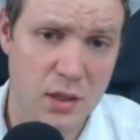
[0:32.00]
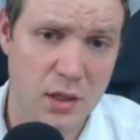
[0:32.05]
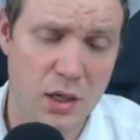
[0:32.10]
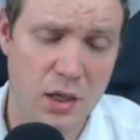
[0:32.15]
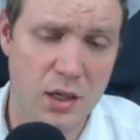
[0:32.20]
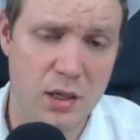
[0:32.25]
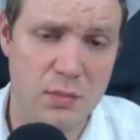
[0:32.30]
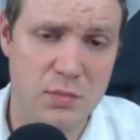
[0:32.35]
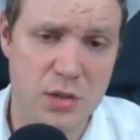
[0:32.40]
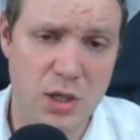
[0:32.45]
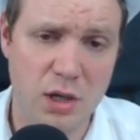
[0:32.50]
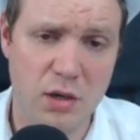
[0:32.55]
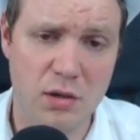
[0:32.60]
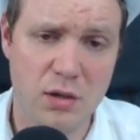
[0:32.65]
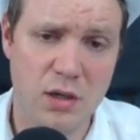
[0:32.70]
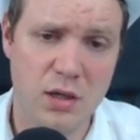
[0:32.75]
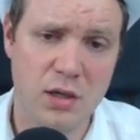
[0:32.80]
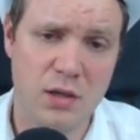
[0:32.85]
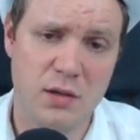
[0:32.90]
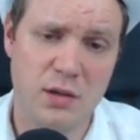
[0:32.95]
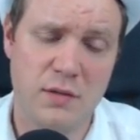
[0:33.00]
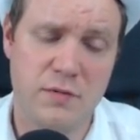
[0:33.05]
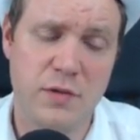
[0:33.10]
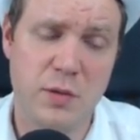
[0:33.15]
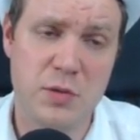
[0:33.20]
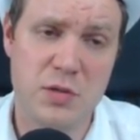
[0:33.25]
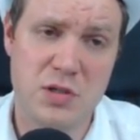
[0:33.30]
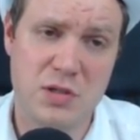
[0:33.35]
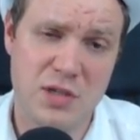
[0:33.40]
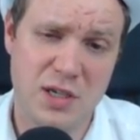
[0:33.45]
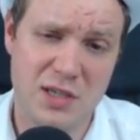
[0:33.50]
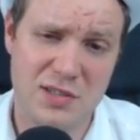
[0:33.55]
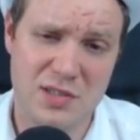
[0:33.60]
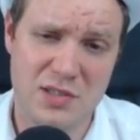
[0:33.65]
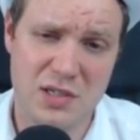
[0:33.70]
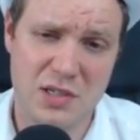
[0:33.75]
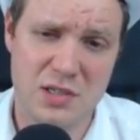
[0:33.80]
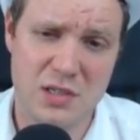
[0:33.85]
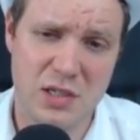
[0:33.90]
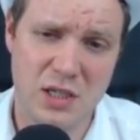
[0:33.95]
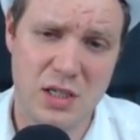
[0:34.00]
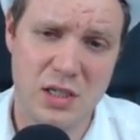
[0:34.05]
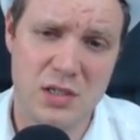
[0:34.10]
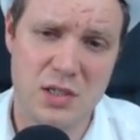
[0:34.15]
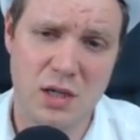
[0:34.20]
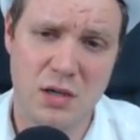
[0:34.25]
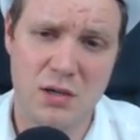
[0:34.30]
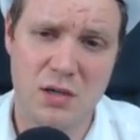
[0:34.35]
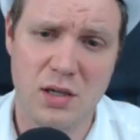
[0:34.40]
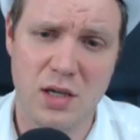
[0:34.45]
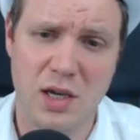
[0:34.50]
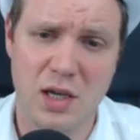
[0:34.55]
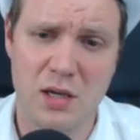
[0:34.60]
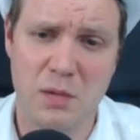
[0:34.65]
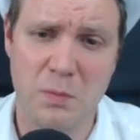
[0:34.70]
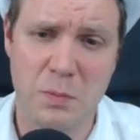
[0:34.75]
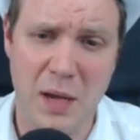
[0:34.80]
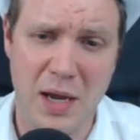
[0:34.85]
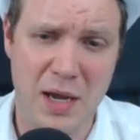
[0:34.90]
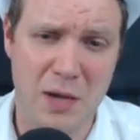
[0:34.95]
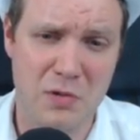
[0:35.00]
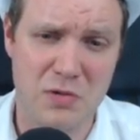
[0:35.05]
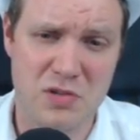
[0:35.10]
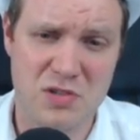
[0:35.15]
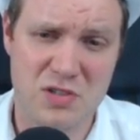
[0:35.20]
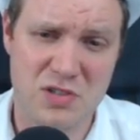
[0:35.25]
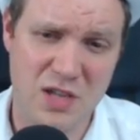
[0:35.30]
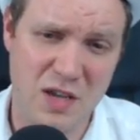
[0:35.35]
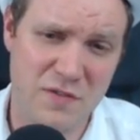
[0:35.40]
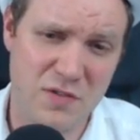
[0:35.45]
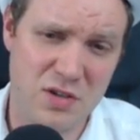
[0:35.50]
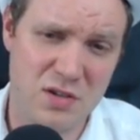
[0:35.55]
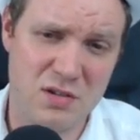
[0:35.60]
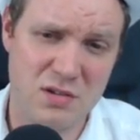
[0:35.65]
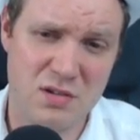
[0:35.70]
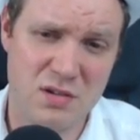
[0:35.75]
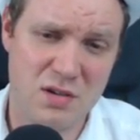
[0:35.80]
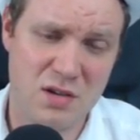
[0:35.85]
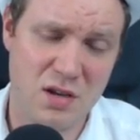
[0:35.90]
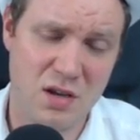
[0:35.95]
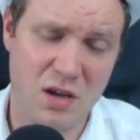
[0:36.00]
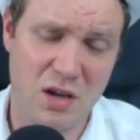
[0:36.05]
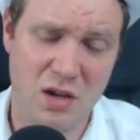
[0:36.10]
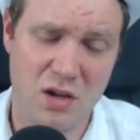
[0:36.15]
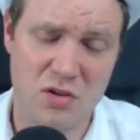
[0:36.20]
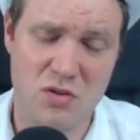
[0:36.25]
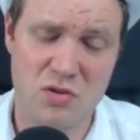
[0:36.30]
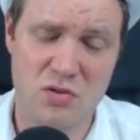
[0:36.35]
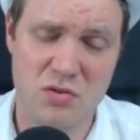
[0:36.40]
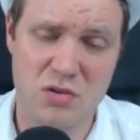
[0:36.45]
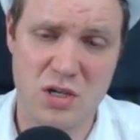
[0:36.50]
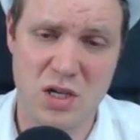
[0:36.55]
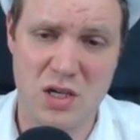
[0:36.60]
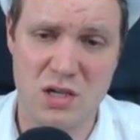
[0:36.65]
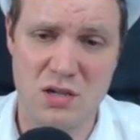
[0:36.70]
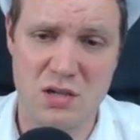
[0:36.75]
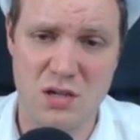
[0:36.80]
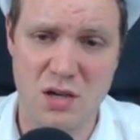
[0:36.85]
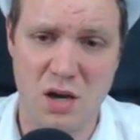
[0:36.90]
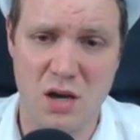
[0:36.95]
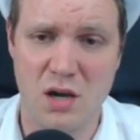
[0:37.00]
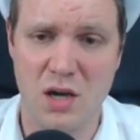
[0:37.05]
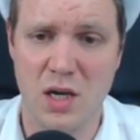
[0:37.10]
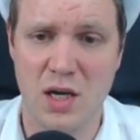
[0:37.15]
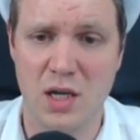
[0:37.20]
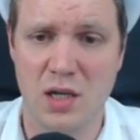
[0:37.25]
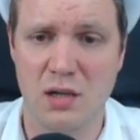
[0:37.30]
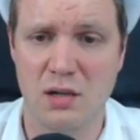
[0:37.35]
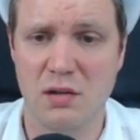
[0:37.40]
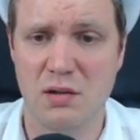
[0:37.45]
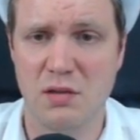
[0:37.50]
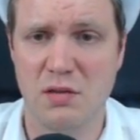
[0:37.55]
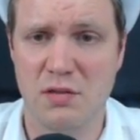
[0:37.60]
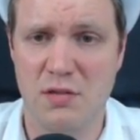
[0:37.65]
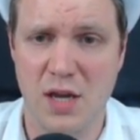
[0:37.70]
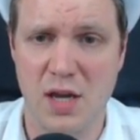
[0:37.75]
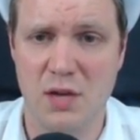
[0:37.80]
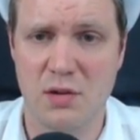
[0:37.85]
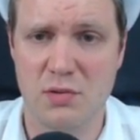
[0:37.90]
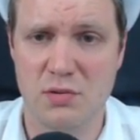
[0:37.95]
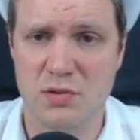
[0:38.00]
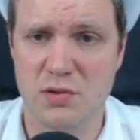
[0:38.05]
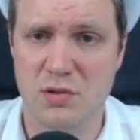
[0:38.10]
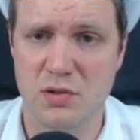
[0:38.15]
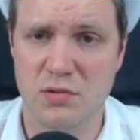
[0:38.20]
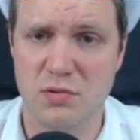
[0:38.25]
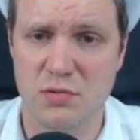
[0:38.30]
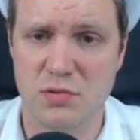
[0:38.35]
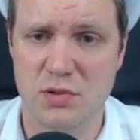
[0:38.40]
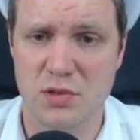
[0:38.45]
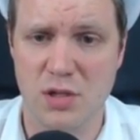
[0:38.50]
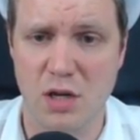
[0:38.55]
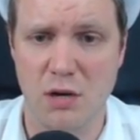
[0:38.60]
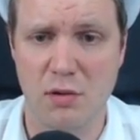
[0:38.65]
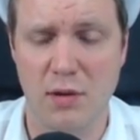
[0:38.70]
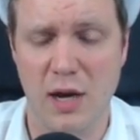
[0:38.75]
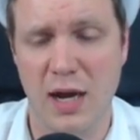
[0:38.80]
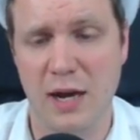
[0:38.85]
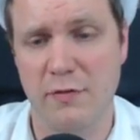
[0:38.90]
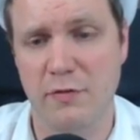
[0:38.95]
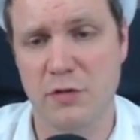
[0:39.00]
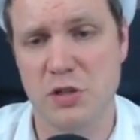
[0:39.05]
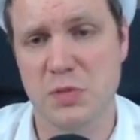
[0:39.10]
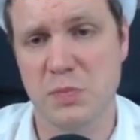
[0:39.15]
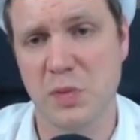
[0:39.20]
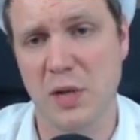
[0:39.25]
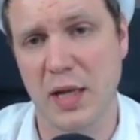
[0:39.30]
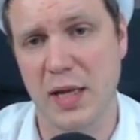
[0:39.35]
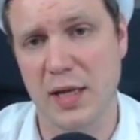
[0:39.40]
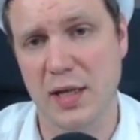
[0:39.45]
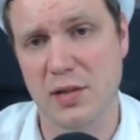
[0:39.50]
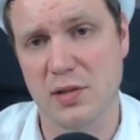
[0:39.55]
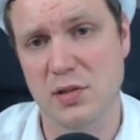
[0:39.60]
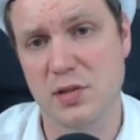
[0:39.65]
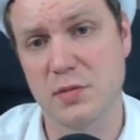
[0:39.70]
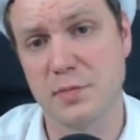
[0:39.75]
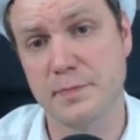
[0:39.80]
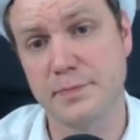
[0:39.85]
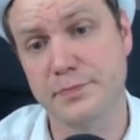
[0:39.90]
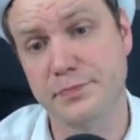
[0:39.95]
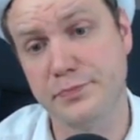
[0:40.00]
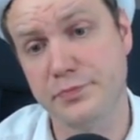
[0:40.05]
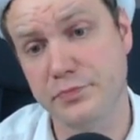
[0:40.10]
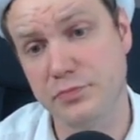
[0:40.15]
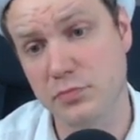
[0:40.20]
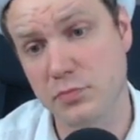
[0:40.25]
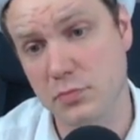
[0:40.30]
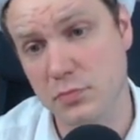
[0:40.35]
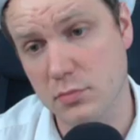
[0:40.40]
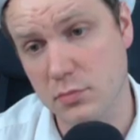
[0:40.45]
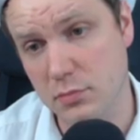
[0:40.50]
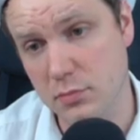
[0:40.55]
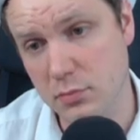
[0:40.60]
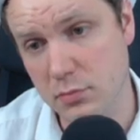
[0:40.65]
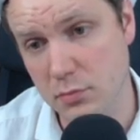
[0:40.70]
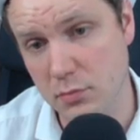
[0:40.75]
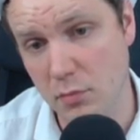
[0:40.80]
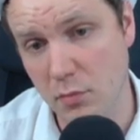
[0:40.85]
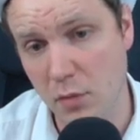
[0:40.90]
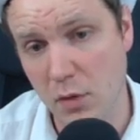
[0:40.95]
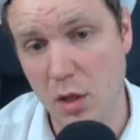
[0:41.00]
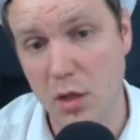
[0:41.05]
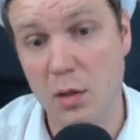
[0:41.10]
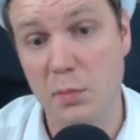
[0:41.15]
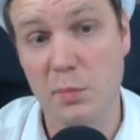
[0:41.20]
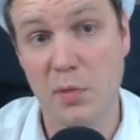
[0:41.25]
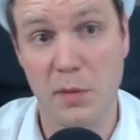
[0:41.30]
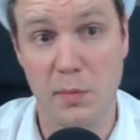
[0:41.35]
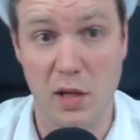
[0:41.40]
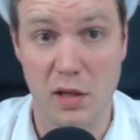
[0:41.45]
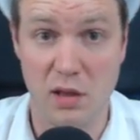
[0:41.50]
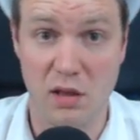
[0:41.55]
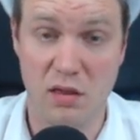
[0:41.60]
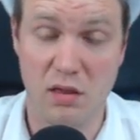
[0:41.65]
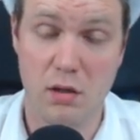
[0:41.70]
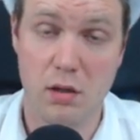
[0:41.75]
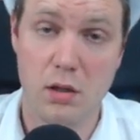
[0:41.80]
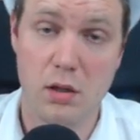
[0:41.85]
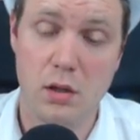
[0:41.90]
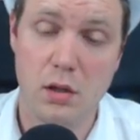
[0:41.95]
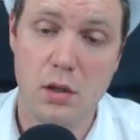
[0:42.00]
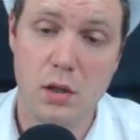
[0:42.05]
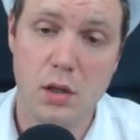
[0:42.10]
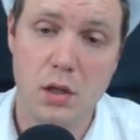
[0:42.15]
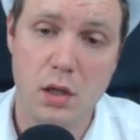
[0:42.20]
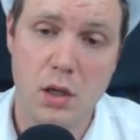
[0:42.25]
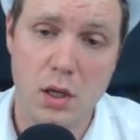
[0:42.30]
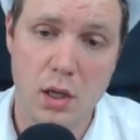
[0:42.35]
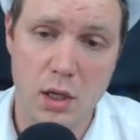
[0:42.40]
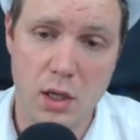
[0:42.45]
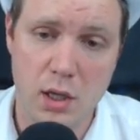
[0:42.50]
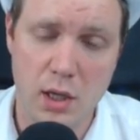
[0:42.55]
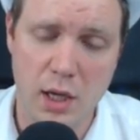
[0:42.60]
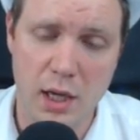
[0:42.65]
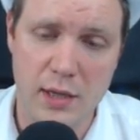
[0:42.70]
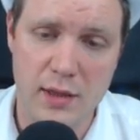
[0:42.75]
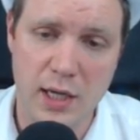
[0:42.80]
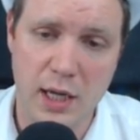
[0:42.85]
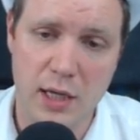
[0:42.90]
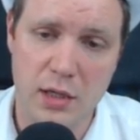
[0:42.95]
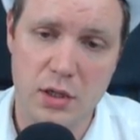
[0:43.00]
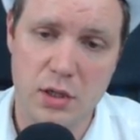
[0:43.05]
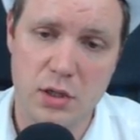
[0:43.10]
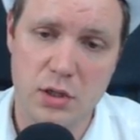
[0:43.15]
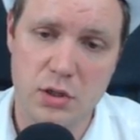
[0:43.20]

um, Dota in February 2016, Dota had about 709,000 or so average players per month, uh, and that